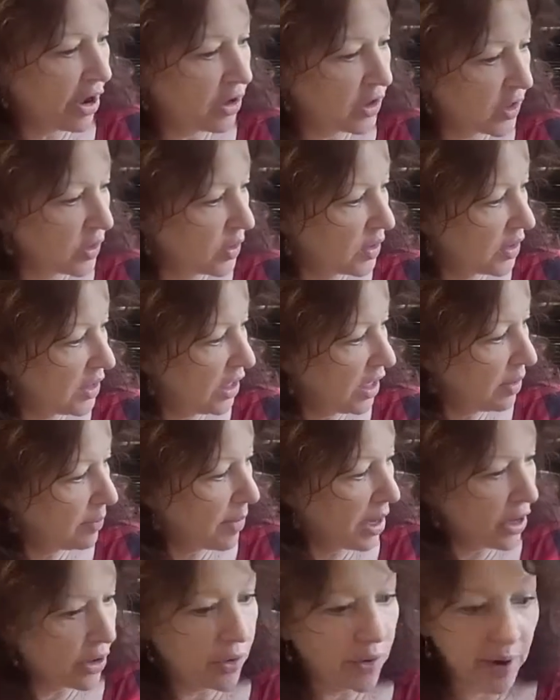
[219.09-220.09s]
also see it,
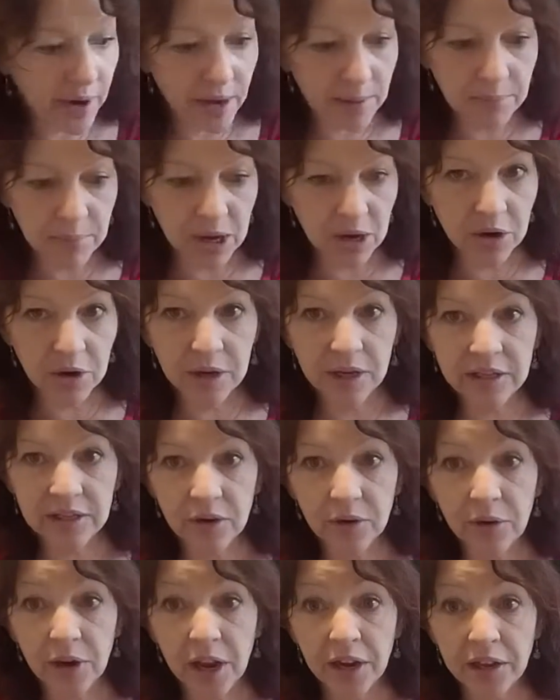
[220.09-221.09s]
my cranberries
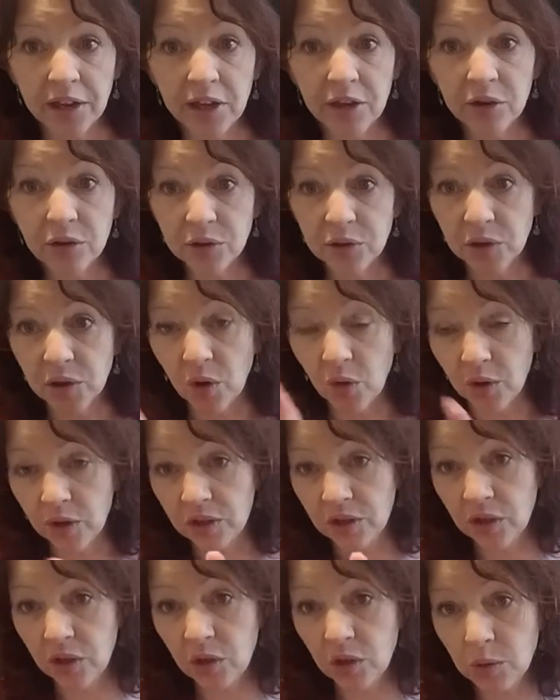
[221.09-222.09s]
are not here, so
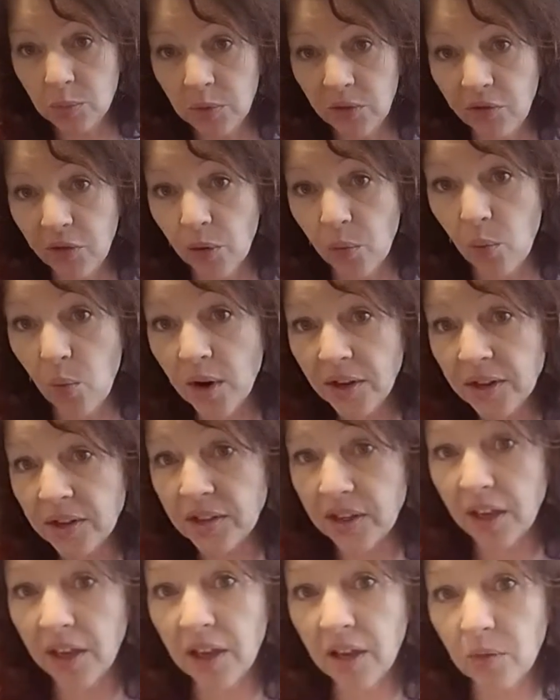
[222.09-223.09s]
excuse me for 1
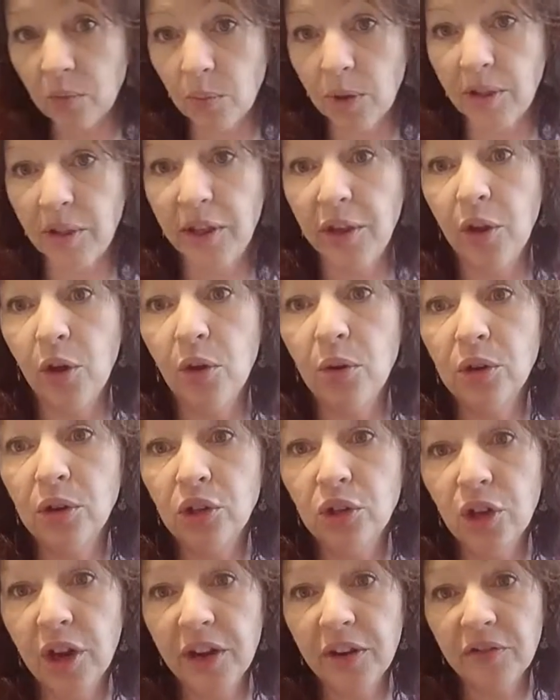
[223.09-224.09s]
second while I go and
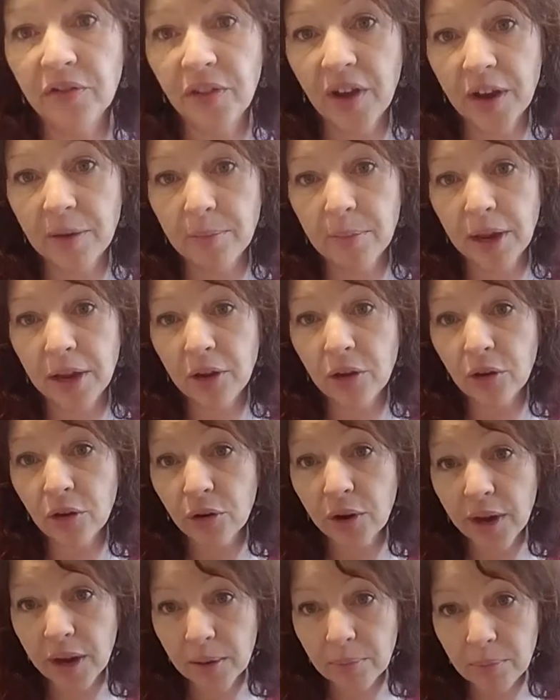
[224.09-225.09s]
try to find my
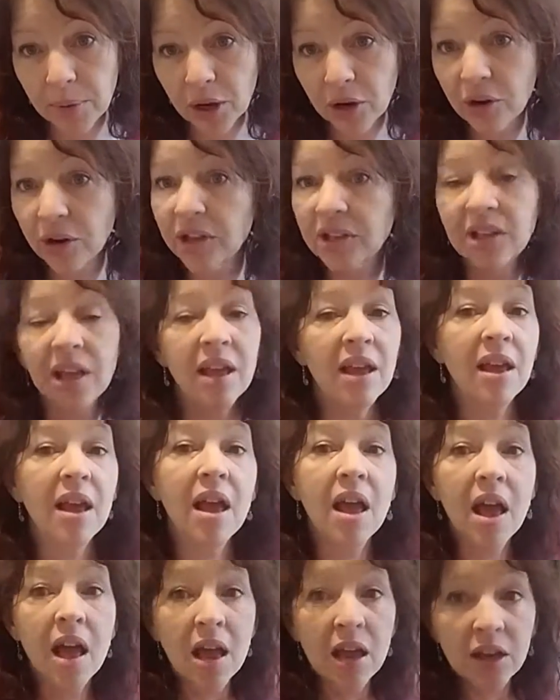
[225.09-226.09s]
cranberries.
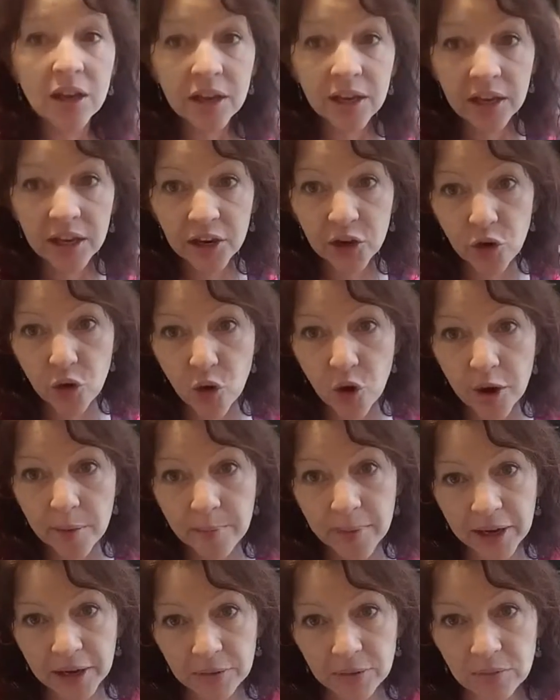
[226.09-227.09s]
Ignore
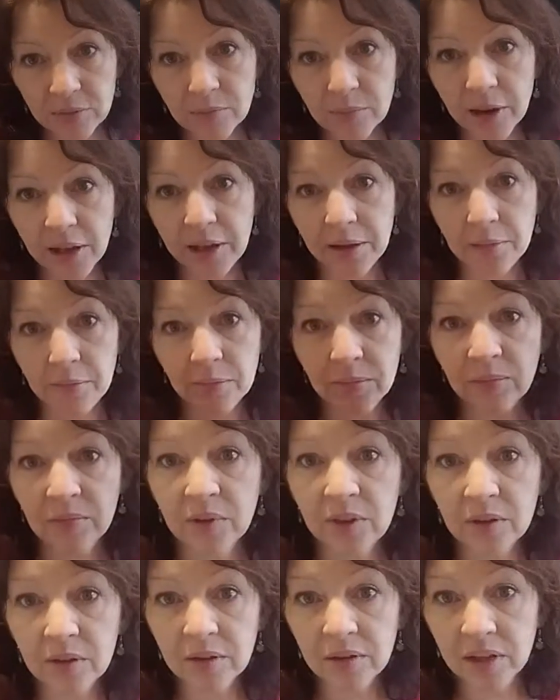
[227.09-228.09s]
my
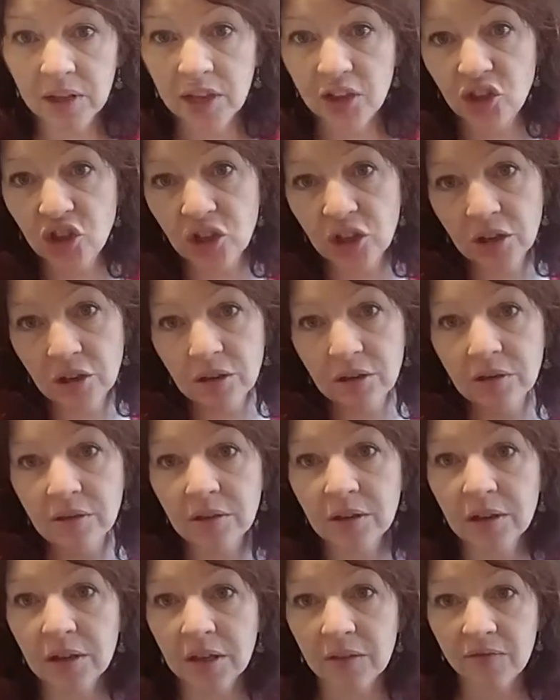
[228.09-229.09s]
kitchen
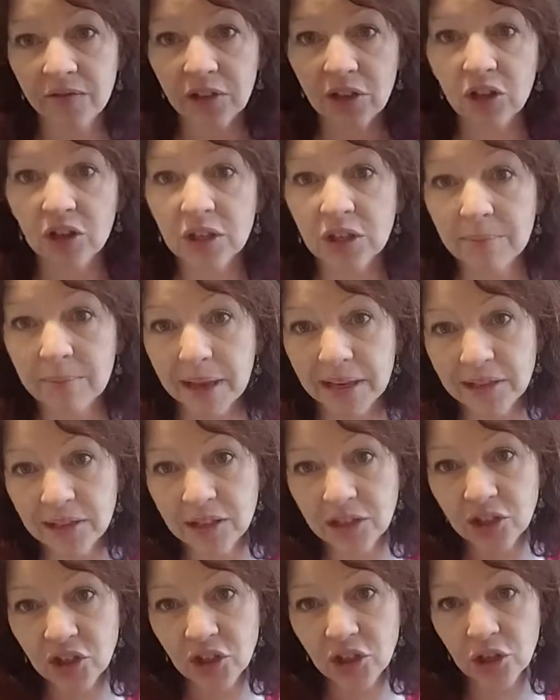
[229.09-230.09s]
if it looks
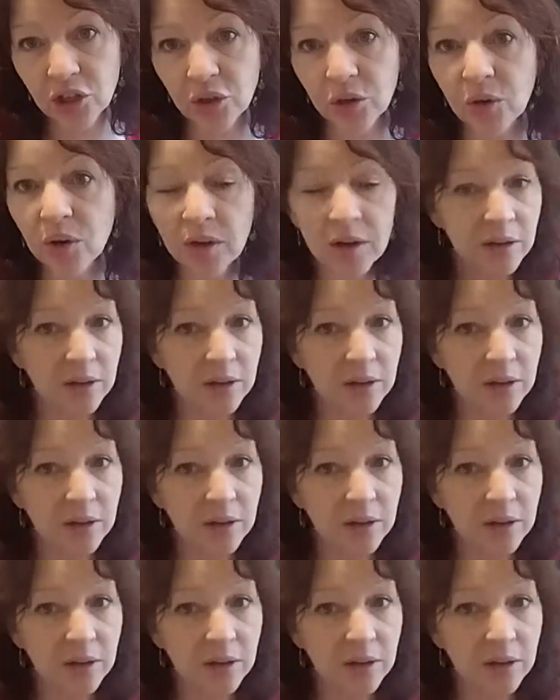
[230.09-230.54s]
messy to you.